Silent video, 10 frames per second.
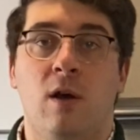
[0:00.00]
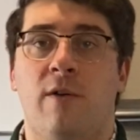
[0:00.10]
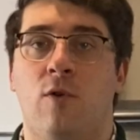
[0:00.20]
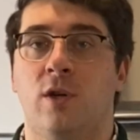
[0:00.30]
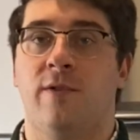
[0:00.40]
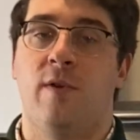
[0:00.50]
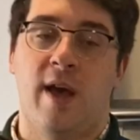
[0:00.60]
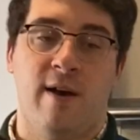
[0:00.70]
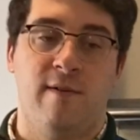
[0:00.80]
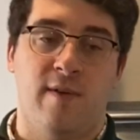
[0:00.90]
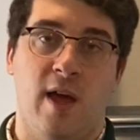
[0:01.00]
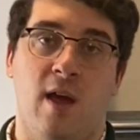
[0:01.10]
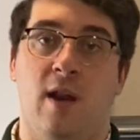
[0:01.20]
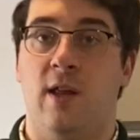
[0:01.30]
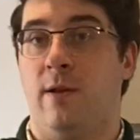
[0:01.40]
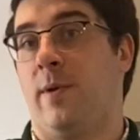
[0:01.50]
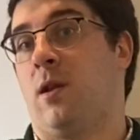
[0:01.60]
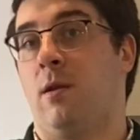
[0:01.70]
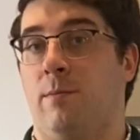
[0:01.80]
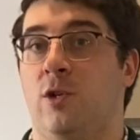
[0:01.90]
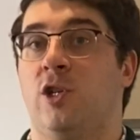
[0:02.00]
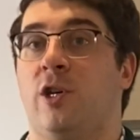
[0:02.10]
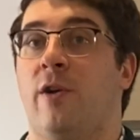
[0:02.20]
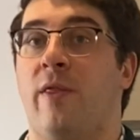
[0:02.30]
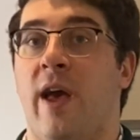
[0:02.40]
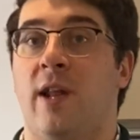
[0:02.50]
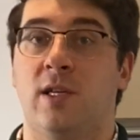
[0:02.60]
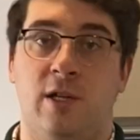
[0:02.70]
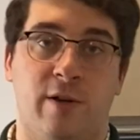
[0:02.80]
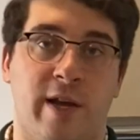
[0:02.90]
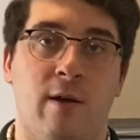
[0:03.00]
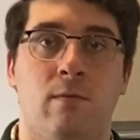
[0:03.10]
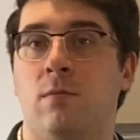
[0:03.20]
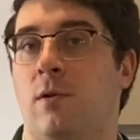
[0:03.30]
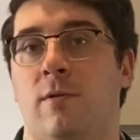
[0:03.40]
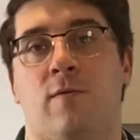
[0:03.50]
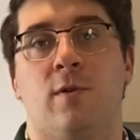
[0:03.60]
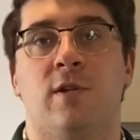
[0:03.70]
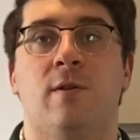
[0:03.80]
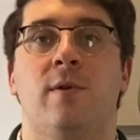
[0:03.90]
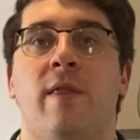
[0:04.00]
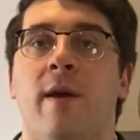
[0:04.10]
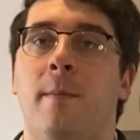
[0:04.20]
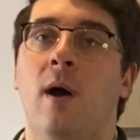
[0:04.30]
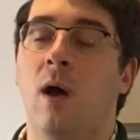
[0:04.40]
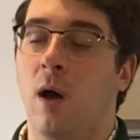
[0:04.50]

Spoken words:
Of course, if you have an independent butcher that is in your town, you can of course go to them.